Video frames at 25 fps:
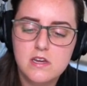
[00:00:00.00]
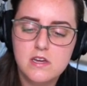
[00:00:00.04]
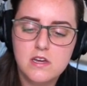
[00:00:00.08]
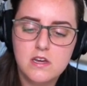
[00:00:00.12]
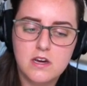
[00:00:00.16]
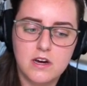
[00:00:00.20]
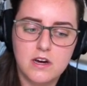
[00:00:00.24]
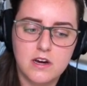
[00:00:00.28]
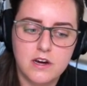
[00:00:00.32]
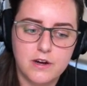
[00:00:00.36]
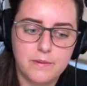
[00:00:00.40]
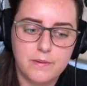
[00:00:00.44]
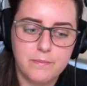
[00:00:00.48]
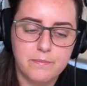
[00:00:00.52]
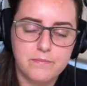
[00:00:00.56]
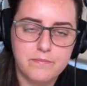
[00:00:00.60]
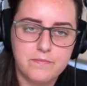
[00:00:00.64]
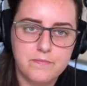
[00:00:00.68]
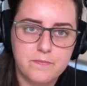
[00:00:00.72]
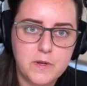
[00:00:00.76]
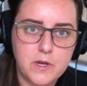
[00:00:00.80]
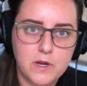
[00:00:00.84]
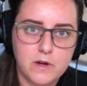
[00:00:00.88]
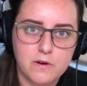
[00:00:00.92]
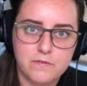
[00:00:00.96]

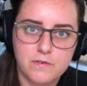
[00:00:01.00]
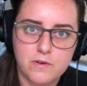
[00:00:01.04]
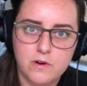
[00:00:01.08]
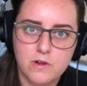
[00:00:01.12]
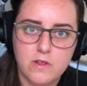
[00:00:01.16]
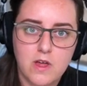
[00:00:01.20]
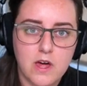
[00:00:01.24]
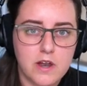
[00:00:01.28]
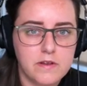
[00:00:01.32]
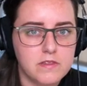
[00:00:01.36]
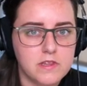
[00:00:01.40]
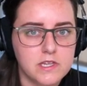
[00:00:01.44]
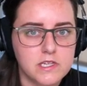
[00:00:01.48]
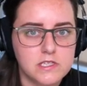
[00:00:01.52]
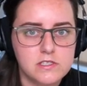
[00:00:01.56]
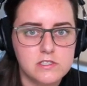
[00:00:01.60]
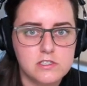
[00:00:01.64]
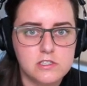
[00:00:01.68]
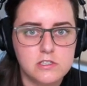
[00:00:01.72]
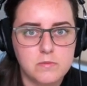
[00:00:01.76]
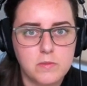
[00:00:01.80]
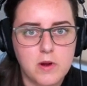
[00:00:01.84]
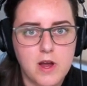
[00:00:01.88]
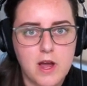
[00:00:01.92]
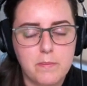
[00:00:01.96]
For a lot of the
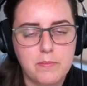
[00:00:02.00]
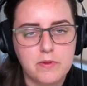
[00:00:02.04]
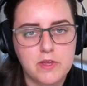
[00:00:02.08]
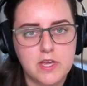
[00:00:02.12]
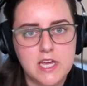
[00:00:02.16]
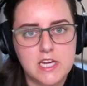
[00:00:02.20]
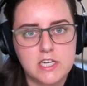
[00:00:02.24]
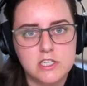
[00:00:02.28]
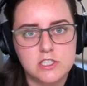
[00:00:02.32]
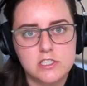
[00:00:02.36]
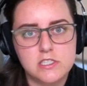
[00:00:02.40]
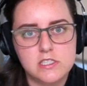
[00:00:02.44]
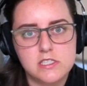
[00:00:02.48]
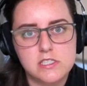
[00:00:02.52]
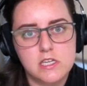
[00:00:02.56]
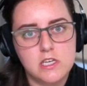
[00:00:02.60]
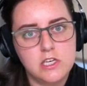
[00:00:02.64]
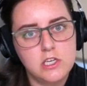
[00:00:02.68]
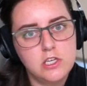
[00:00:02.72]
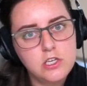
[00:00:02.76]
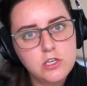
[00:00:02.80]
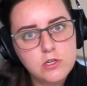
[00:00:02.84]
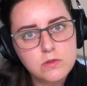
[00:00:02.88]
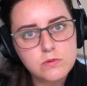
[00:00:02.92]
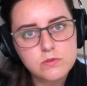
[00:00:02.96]
consumer applications that
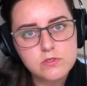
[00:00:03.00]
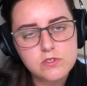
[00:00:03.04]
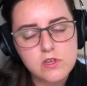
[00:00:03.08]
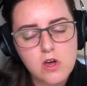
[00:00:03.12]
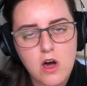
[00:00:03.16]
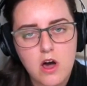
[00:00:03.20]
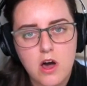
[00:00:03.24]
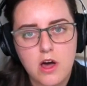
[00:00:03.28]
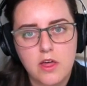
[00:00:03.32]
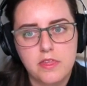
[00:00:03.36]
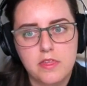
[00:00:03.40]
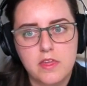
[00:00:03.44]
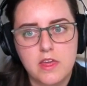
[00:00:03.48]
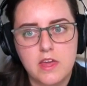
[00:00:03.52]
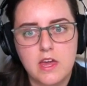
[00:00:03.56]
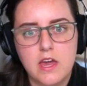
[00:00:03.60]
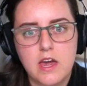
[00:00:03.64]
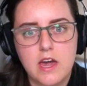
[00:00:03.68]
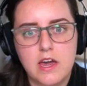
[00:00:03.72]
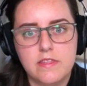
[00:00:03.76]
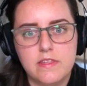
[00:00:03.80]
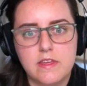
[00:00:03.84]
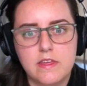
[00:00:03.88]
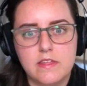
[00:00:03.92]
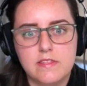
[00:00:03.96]
use Authy, I
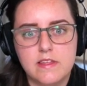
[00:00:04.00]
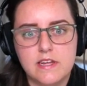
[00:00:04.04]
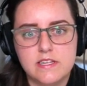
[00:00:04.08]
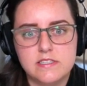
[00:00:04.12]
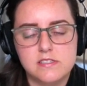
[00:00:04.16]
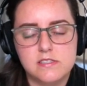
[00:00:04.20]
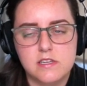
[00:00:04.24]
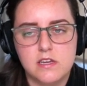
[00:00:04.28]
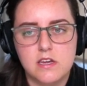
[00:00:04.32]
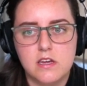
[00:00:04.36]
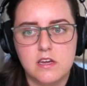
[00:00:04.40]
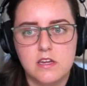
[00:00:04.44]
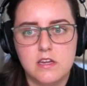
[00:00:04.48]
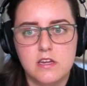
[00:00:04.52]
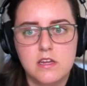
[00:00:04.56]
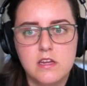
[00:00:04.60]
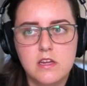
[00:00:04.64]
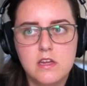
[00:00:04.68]
think that's a